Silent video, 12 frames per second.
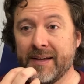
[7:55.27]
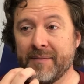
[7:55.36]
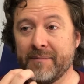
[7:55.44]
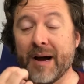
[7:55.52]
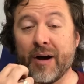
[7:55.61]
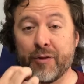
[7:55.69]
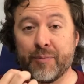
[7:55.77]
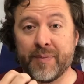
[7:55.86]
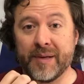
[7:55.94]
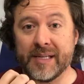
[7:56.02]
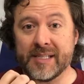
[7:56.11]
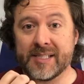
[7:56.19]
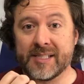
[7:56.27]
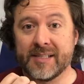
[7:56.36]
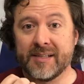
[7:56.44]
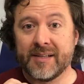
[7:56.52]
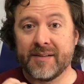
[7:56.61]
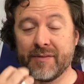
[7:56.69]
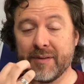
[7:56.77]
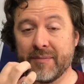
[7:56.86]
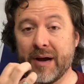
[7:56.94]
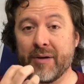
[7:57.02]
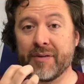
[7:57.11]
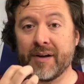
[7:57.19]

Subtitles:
mouthpiece, for the mouth